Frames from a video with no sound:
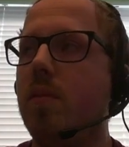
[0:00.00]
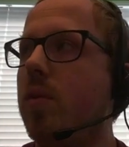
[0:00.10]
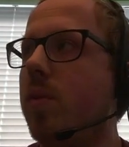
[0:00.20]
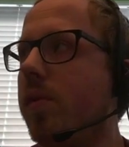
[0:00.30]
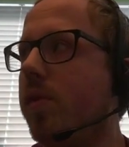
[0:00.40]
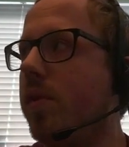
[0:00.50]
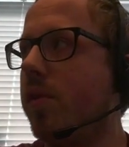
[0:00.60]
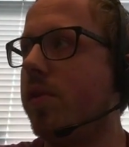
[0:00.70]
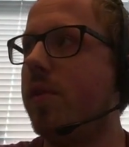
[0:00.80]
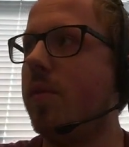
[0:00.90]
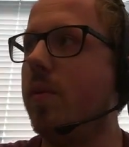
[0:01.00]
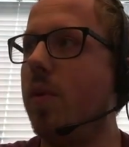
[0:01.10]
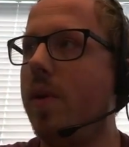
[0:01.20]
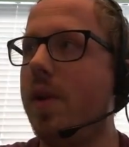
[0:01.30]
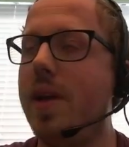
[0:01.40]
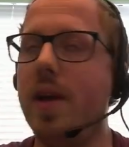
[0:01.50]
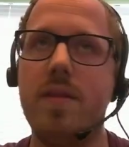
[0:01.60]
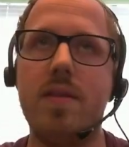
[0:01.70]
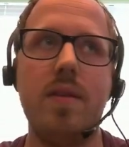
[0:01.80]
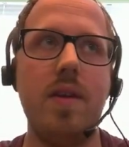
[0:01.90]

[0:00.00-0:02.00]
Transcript: the more results you will get.